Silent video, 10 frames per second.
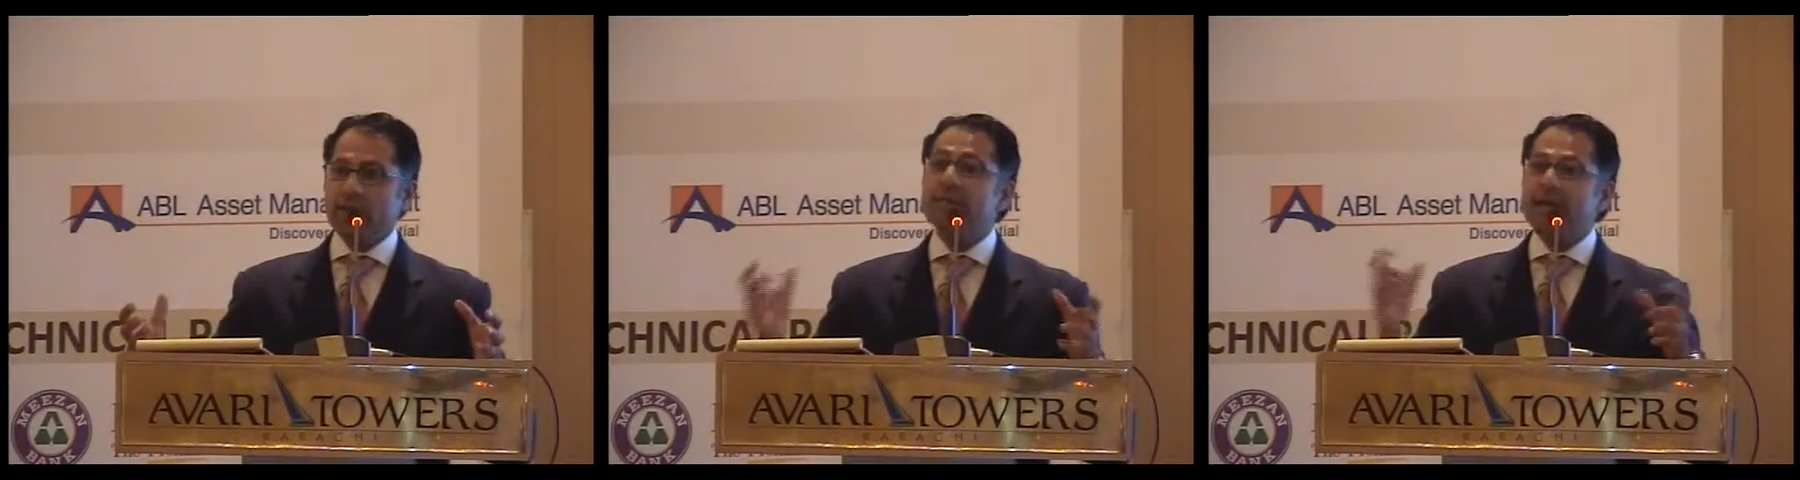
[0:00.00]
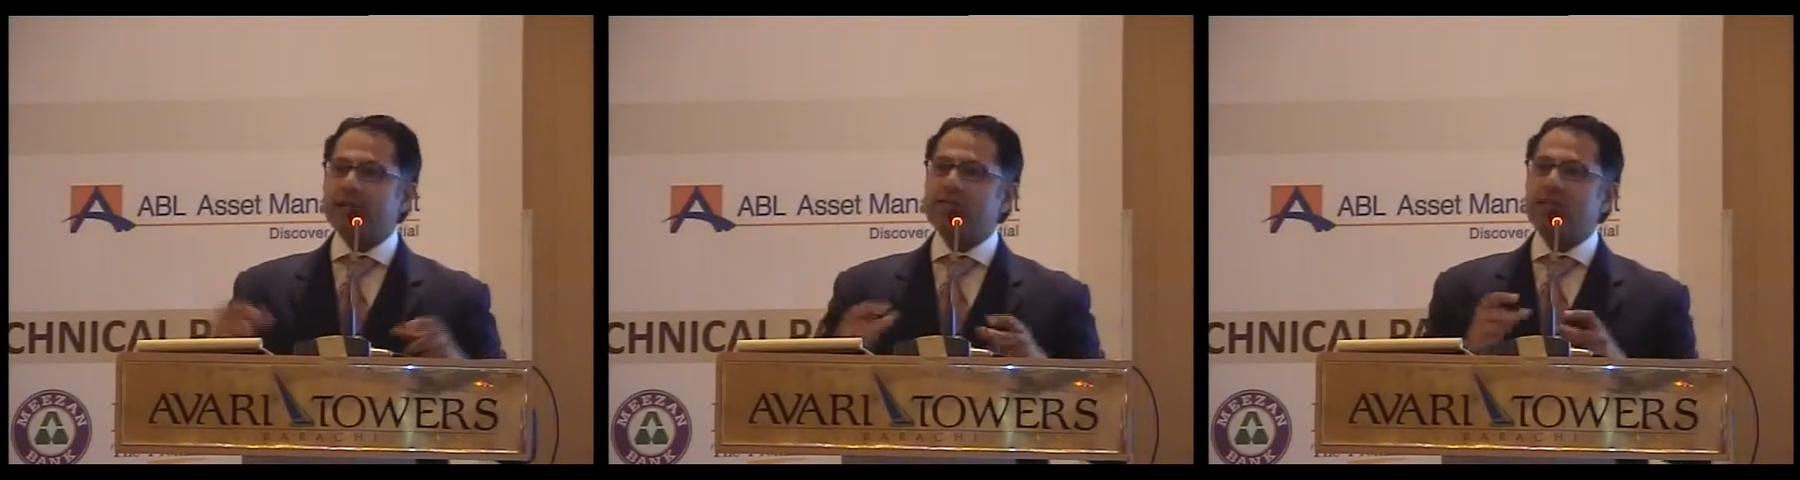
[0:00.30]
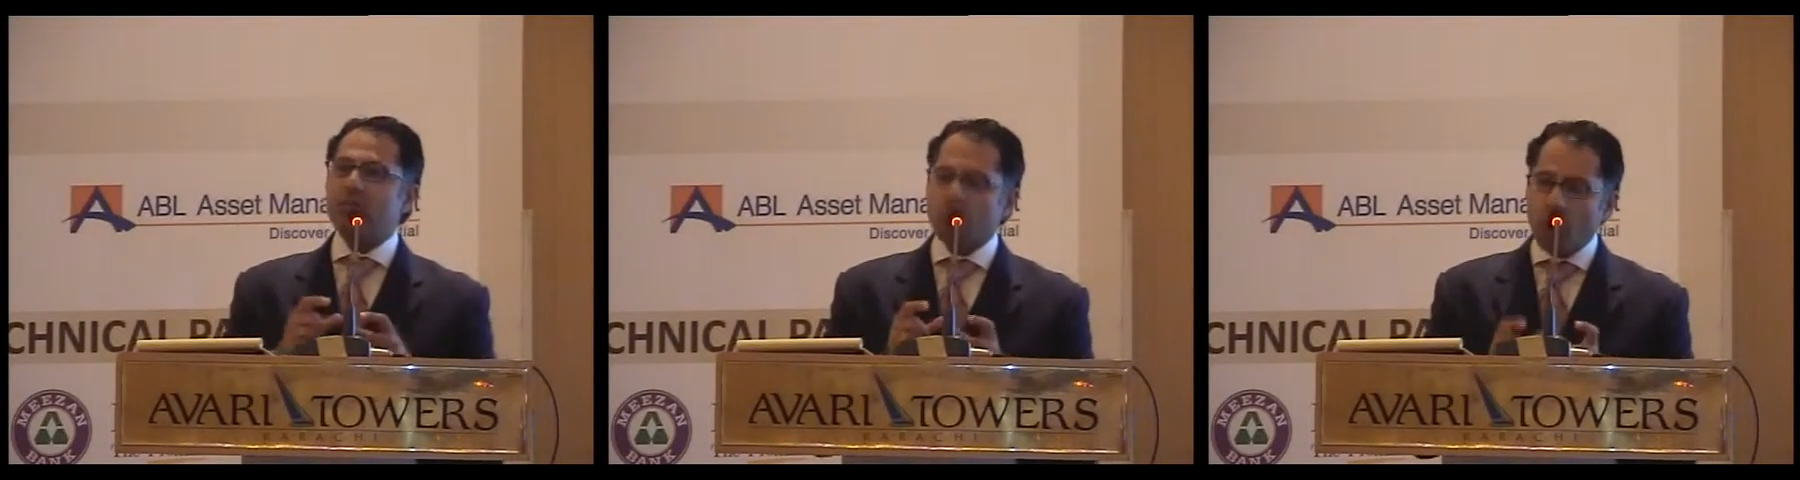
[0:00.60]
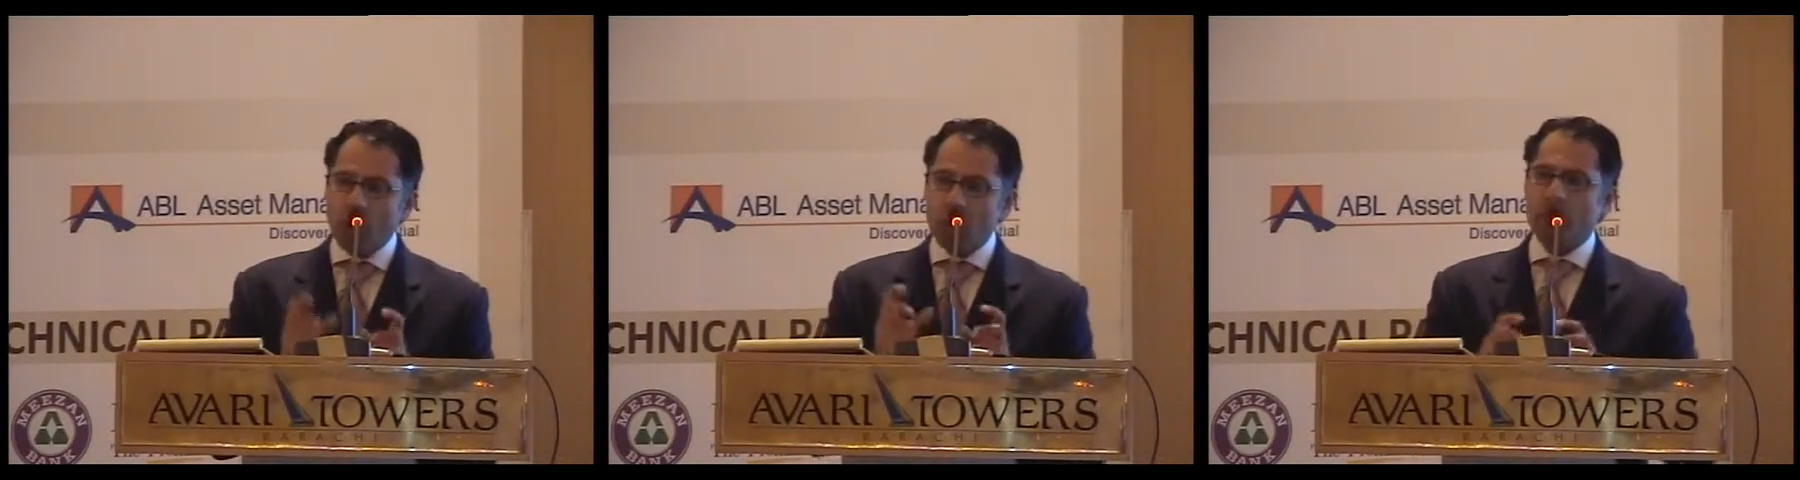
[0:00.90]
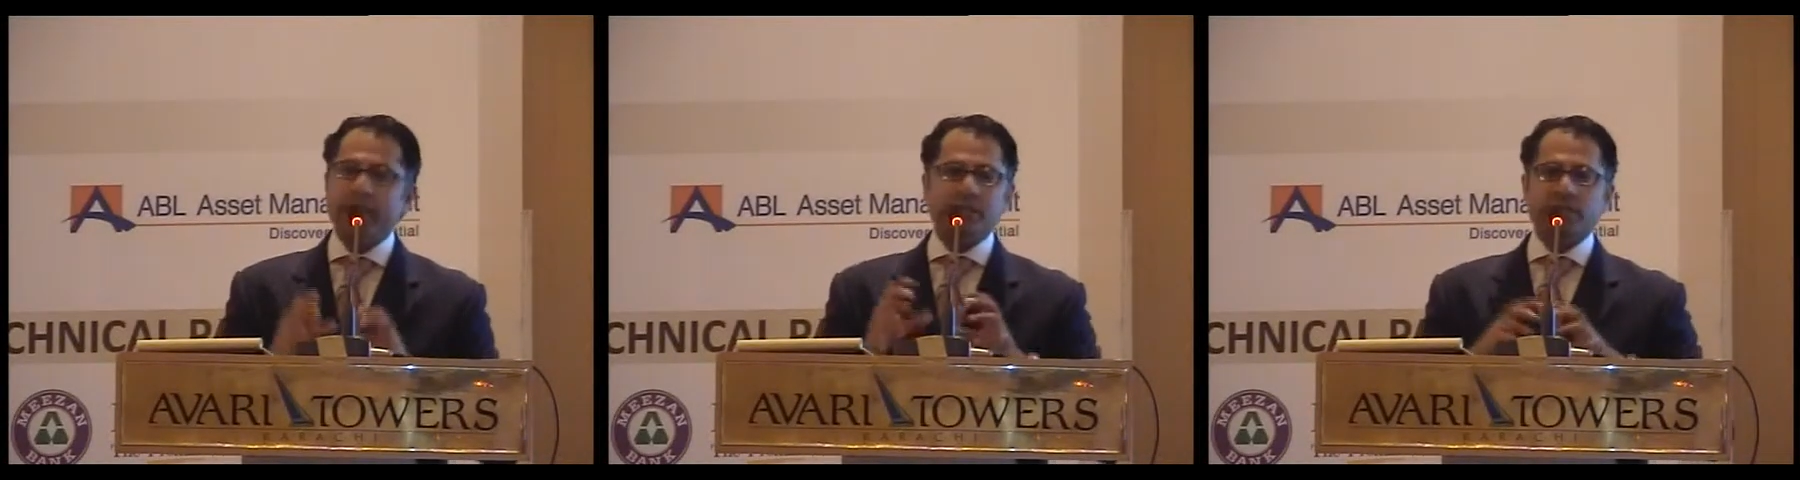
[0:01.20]
That is a wrong
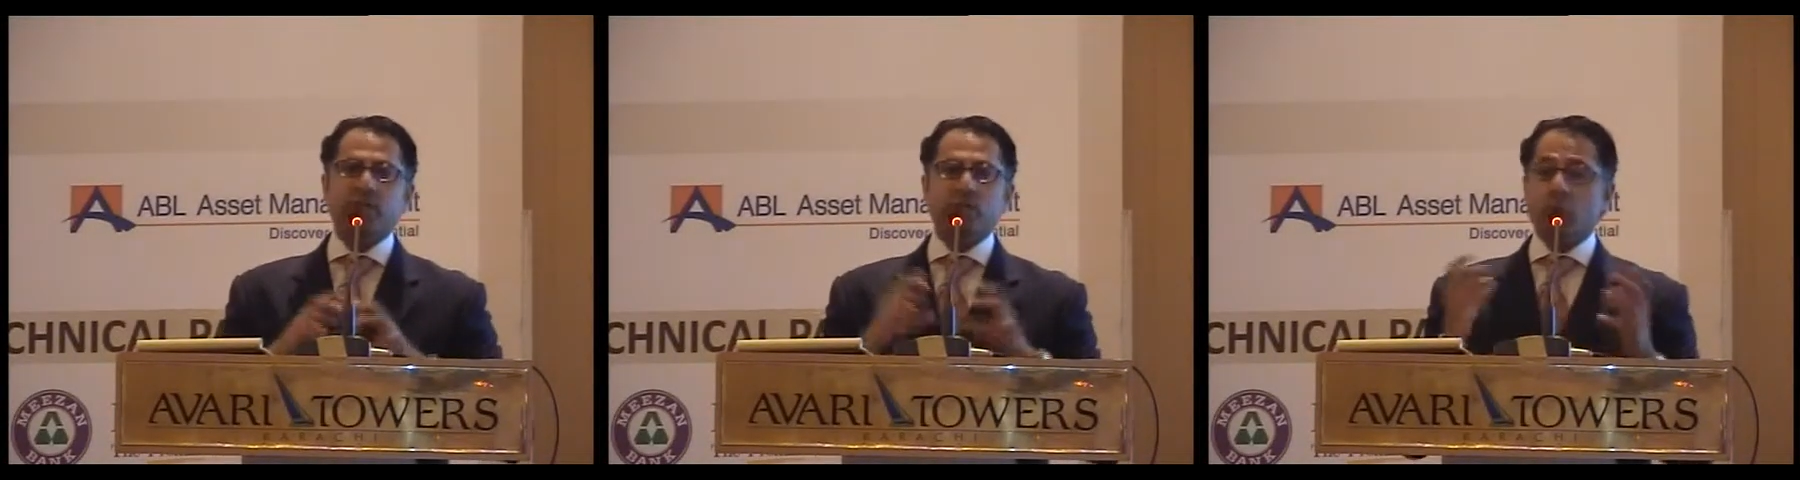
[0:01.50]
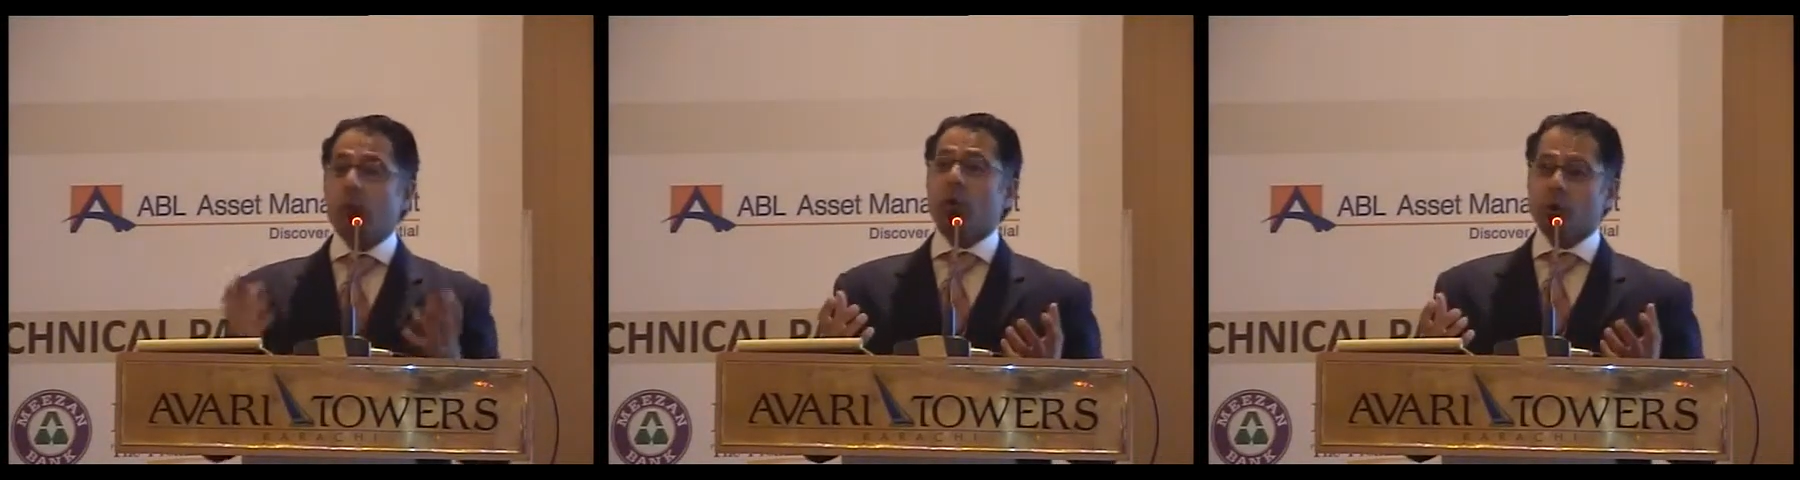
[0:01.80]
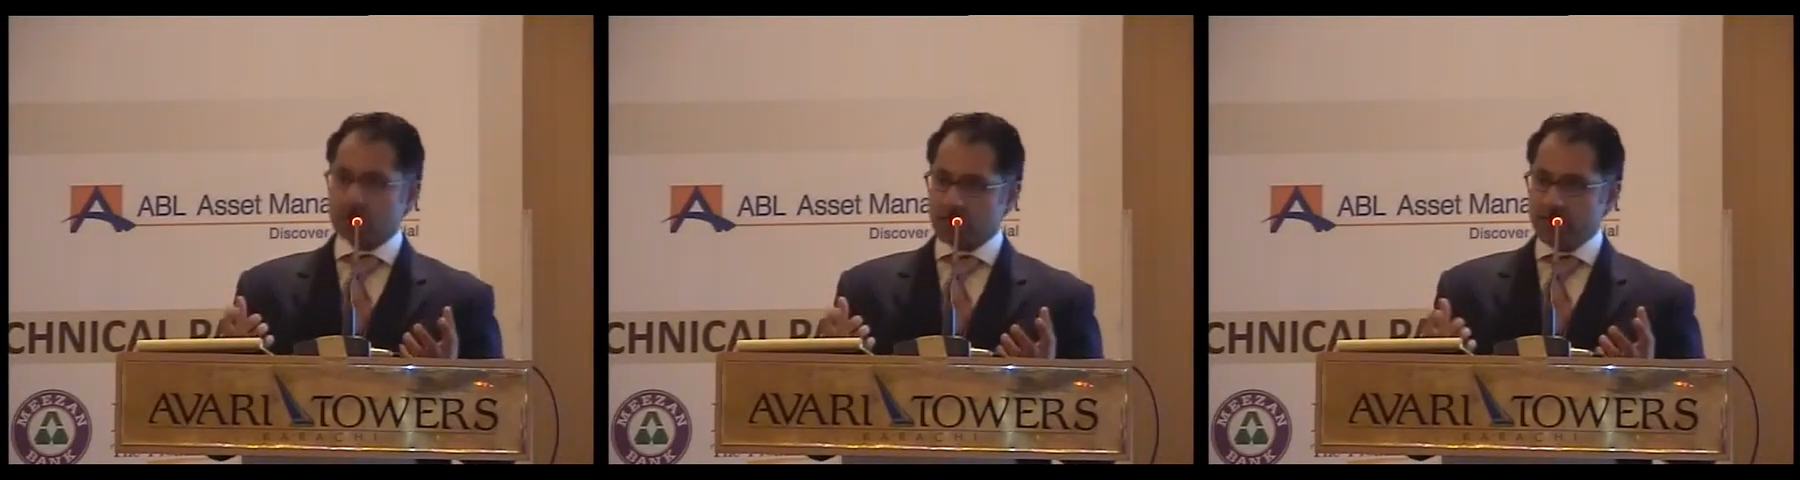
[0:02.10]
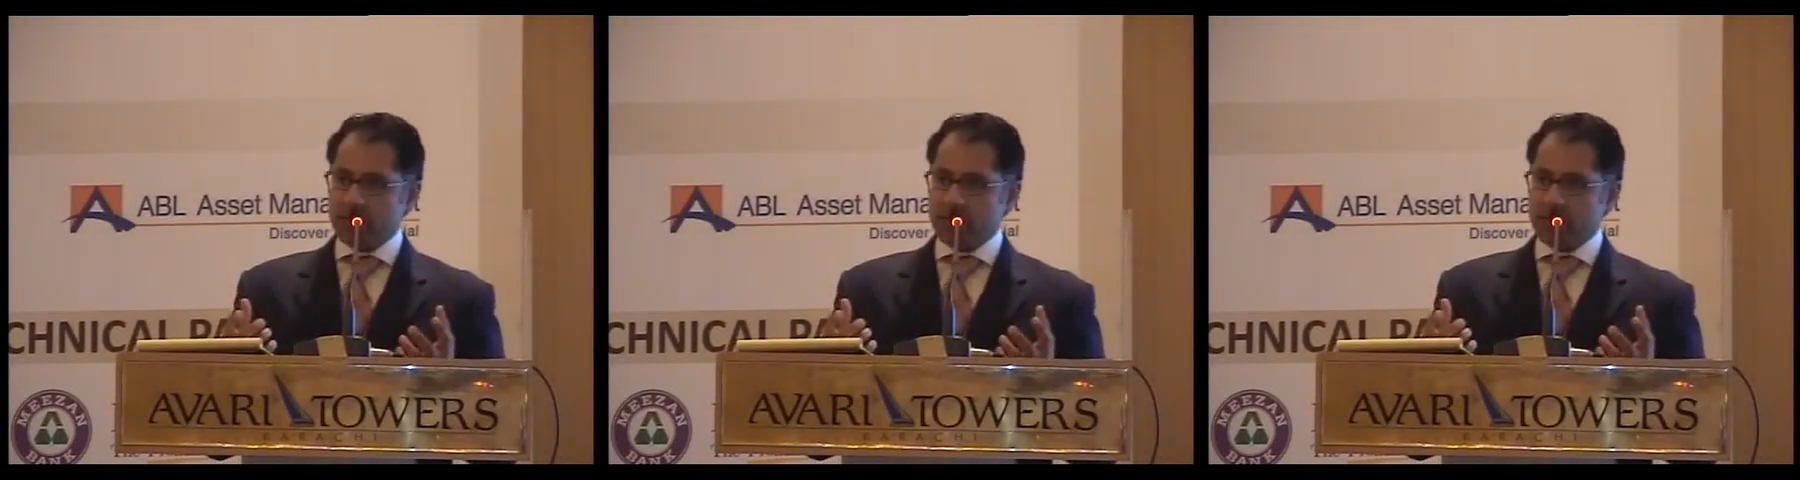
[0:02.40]
way to view the world,